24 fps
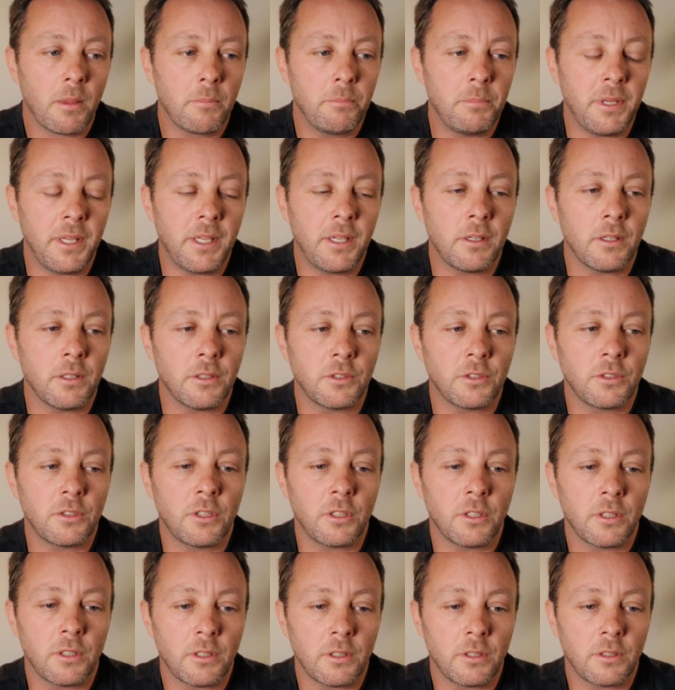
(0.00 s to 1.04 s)
because
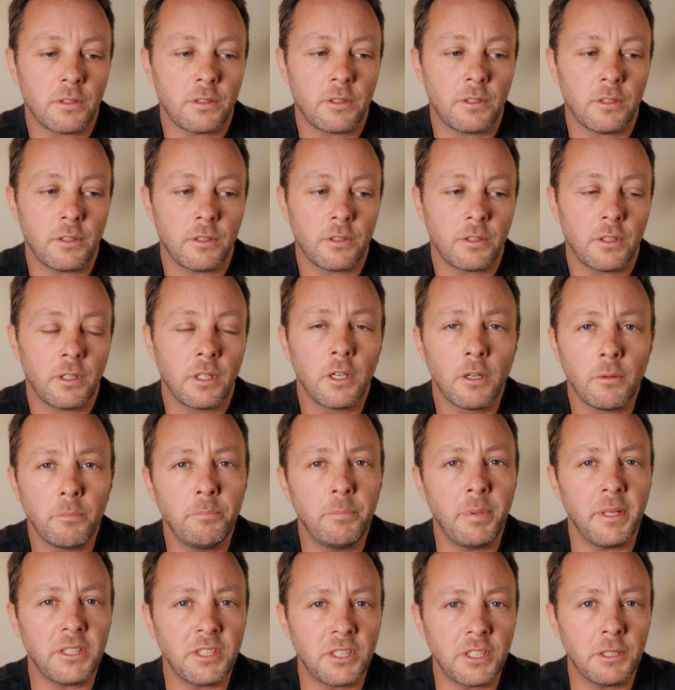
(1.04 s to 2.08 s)
the little
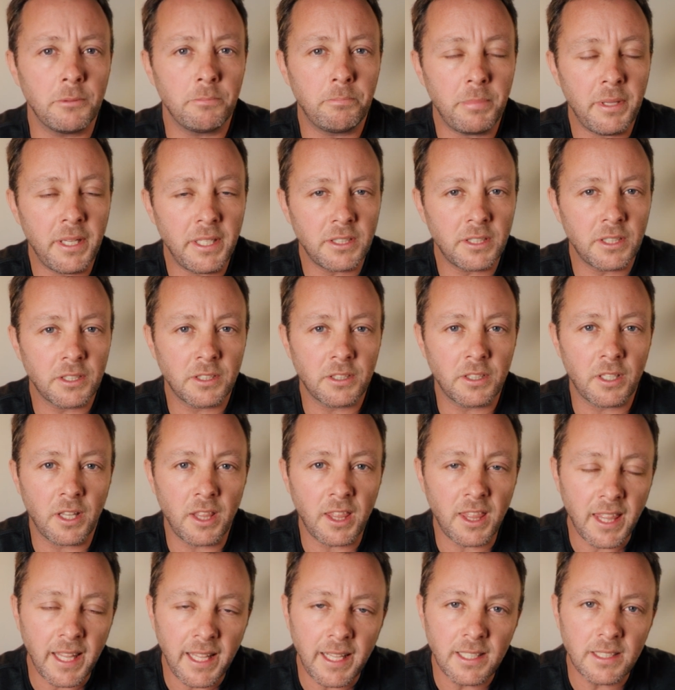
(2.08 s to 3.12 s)
bits and pieces, the
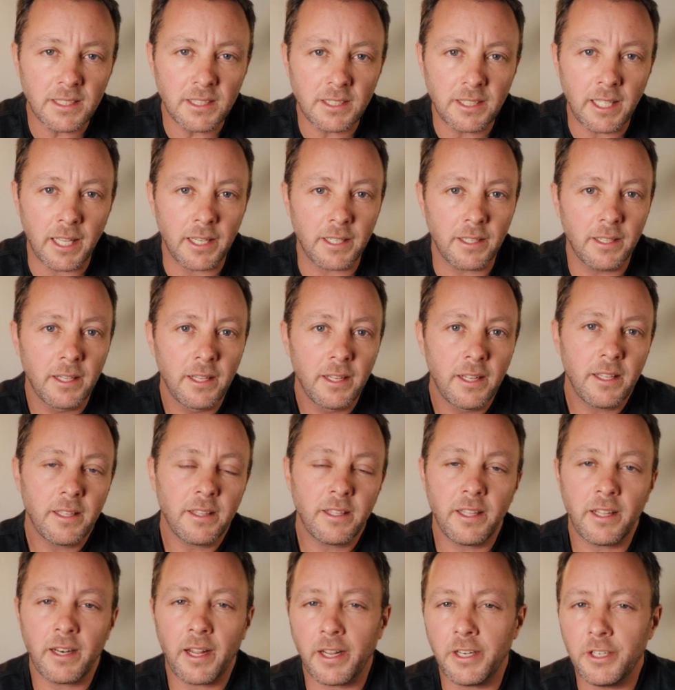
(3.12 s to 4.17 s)
things that
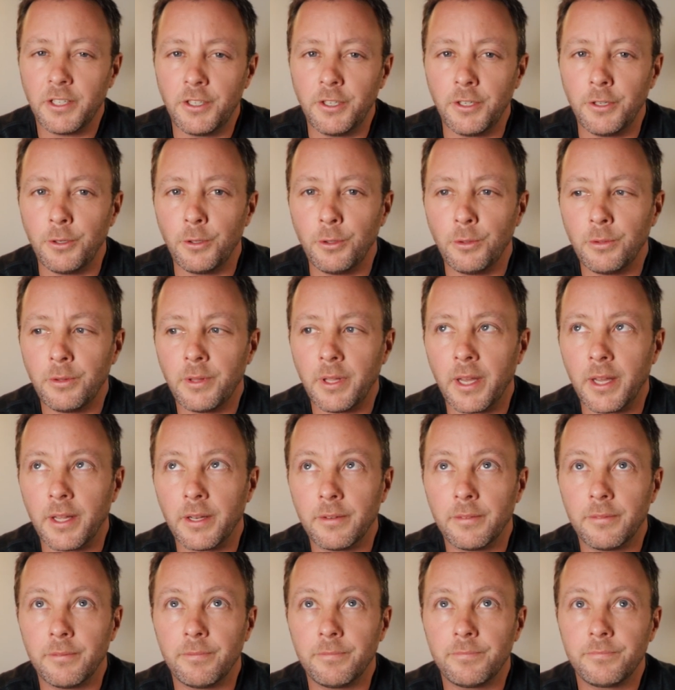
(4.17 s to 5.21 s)
I do that,